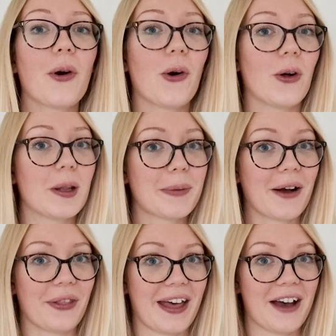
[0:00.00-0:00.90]
all
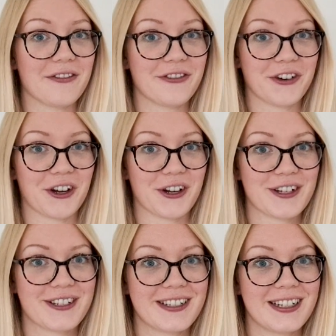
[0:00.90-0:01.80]
about that
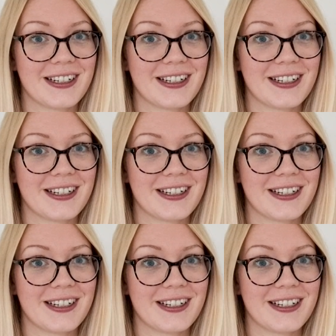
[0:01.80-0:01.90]
first.